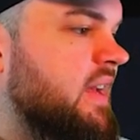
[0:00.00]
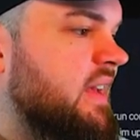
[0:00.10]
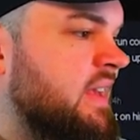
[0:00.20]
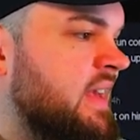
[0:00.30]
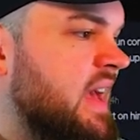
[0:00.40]

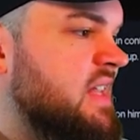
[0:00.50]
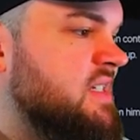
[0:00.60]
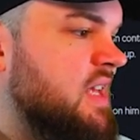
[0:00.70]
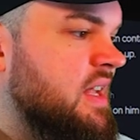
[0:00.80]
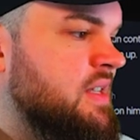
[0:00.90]

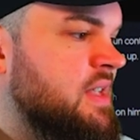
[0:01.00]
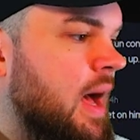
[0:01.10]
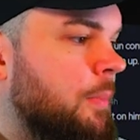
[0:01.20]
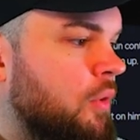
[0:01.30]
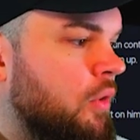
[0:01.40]
gets
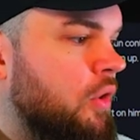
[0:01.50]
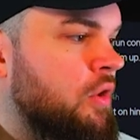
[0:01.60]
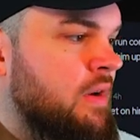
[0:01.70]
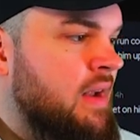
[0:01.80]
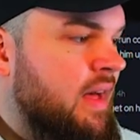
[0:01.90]
double
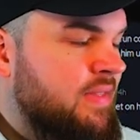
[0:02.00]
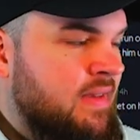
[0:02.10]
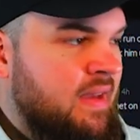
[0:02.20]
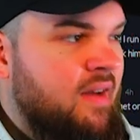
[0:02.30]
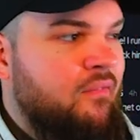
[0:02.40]
or
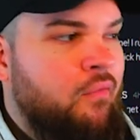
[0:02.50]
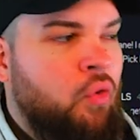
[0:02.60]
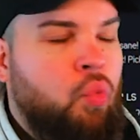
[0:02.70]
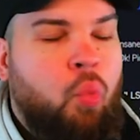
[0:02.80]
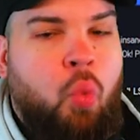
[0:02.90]
nothing
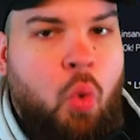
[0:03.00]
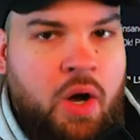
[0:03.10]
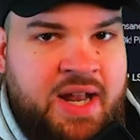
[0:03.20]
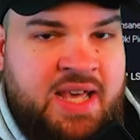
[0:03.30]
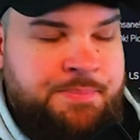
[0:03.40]
for
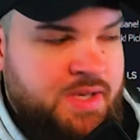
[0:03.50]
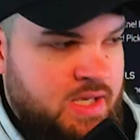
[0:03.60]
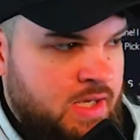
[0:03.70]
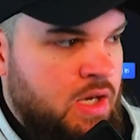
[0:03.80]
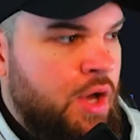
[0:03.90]
one
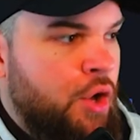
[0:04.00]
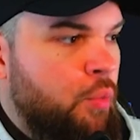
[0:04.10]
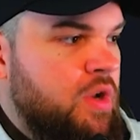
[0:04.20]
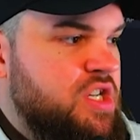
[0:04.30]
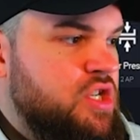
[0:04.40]
AP,
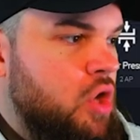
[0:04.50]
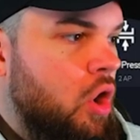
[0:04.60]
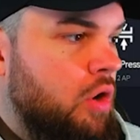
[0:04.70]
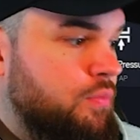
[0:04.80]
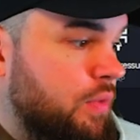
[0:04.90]
which is
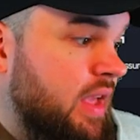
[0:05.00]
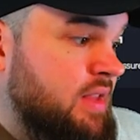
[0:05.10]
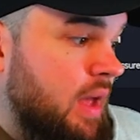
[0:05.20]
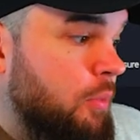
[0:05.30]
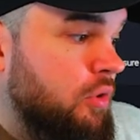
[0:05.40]
like
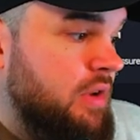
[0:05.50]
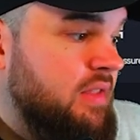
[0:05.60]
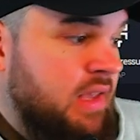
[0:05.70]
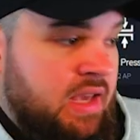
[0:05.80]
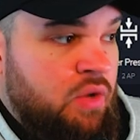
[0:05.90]
double or
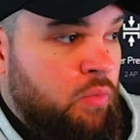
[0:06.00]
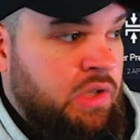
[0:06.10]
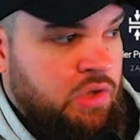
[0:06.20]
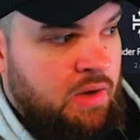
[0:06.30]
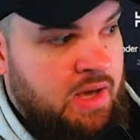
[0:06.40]
nothing can win
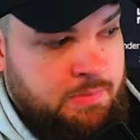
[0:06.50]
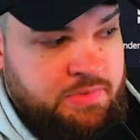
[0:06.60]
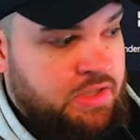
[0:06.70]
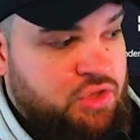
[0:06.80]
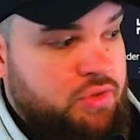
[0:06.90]
you games.
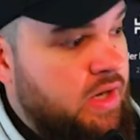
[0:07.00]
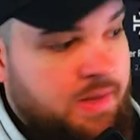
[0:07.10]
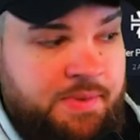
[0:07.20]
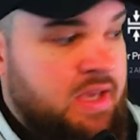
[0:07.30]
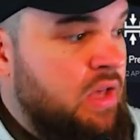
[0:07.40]
Like straight
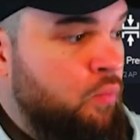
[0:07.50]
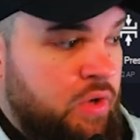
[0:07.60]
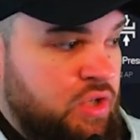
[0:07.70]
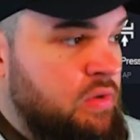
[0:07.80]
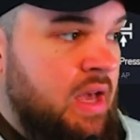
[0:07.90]
up, it can
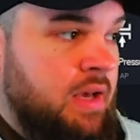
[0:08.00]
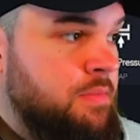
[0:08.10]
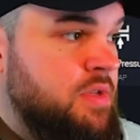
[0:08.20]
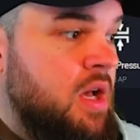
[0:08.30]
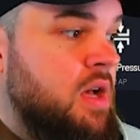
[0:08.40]
win you
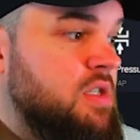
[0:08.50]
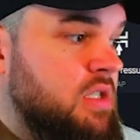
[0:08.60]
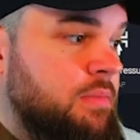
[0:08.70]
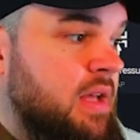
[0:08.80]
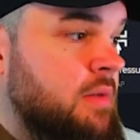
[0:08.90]
games.
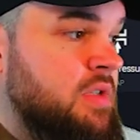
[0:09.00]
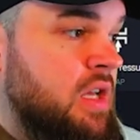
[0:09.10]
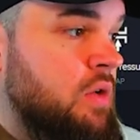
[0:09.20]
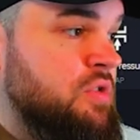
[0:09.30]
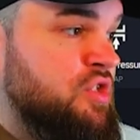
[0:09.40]
Sometimes it
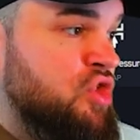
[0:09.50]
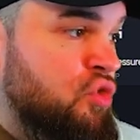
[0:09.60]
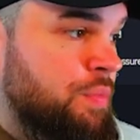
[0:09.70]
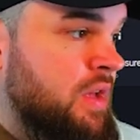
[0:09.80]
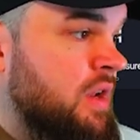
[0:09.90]
goes
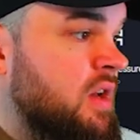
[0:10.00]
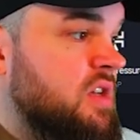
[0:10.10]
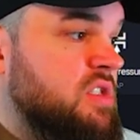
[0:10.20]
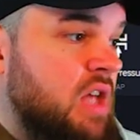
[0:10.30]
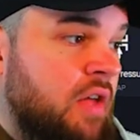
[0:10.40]
stupid.
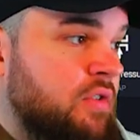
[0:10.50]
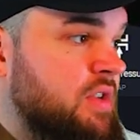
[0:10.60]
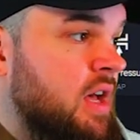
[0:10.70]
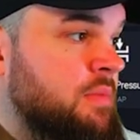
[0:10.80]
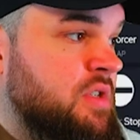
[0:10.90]
Other
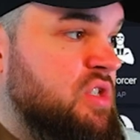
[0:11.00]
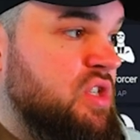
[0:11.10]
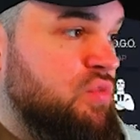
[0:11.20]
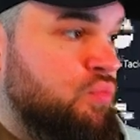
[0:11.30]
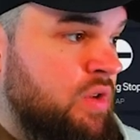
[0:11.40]
times it
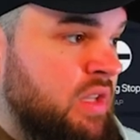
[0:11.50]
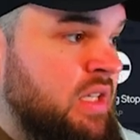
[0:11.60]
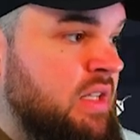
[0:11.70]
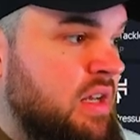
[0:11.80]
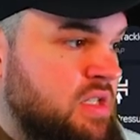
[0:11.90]
just
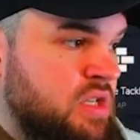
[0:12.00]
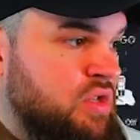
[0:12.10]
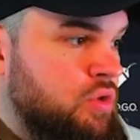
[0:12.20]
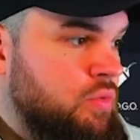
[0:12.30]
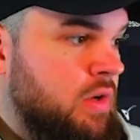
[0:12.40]
really doesn't
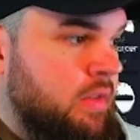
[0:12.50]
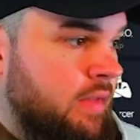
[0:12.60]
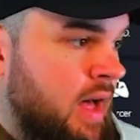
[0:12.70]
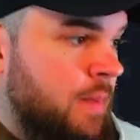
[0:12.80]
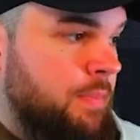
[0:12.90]
do a
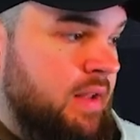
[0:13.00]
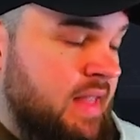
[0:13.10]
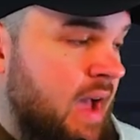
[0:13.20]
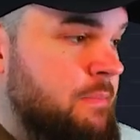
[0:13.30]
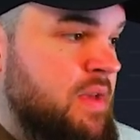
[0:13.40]
lot. But
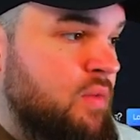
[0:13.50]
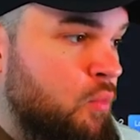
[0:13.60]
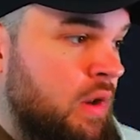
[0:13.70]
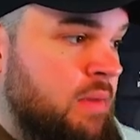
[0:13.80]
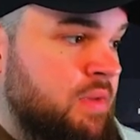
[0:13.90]
that being
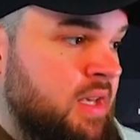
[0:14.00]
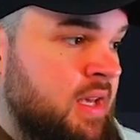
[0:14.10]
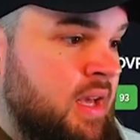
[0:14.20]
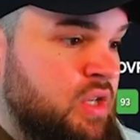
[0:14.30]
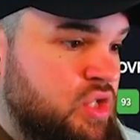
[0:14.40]
1 AP
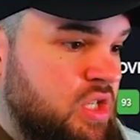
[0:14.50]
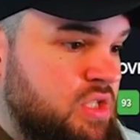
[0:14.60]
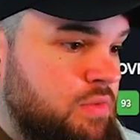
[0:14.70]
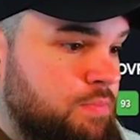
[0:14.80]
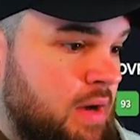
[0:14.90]
is
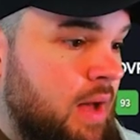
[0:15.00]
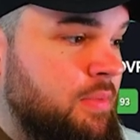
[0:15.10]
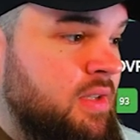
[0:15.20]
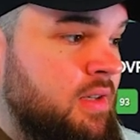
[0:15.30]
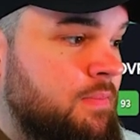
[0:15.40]
just
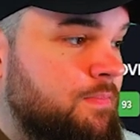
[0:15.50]
probably